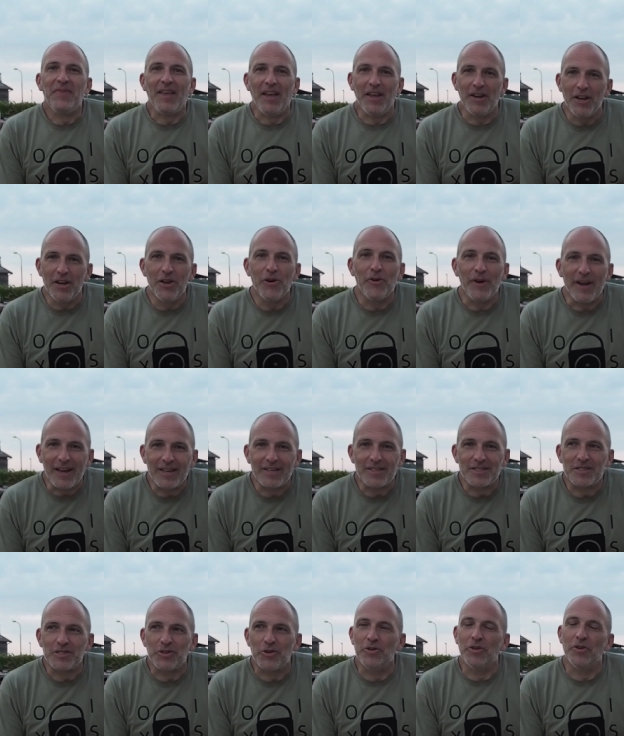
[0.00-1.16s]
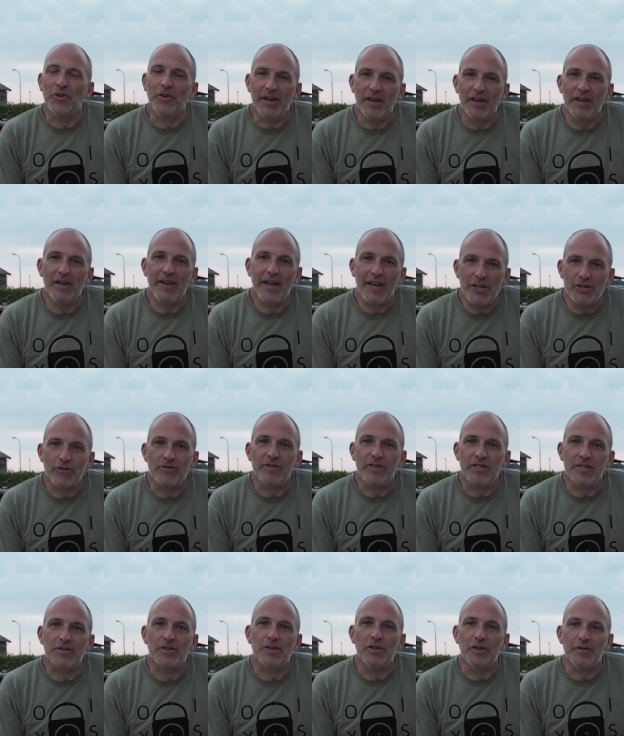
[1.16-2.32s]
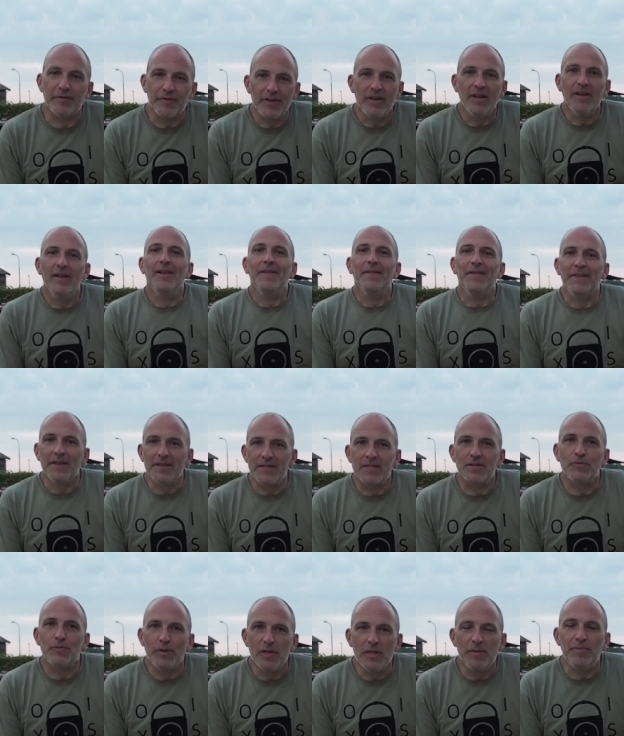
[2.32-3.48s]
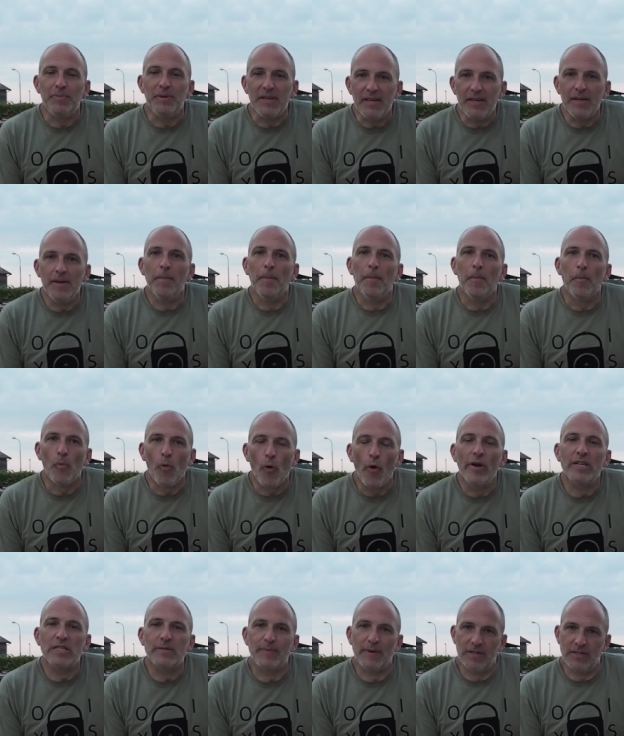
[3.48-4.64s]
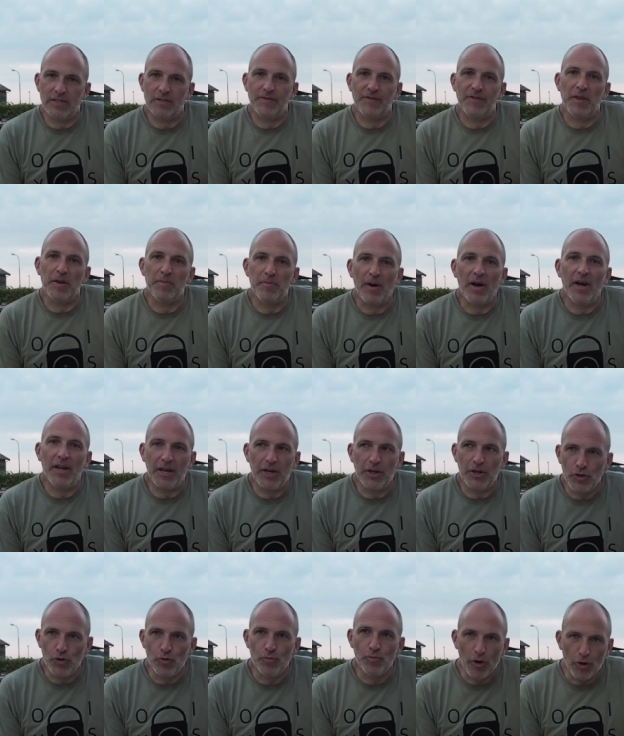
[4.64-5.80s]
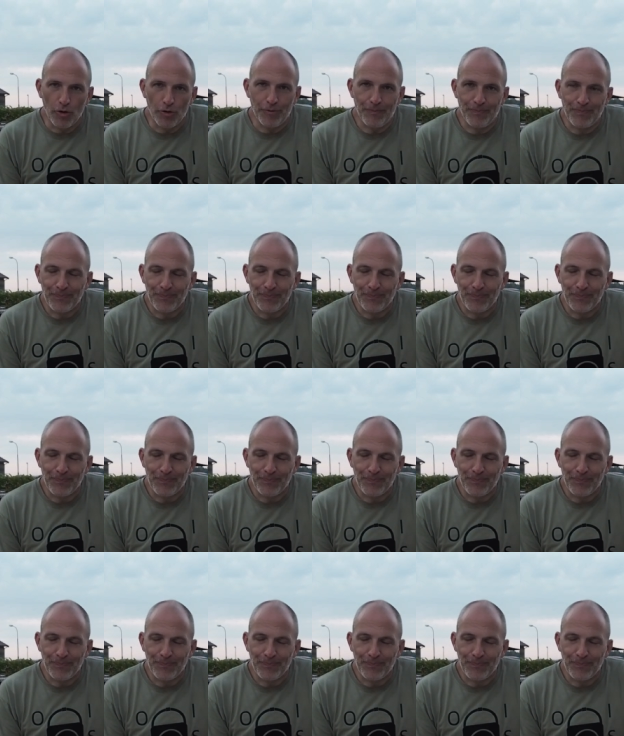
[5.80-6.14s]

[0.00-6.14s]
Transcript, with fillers: in a no anchor zone or in a nature reserve, this will be more expensive than buying a new boat.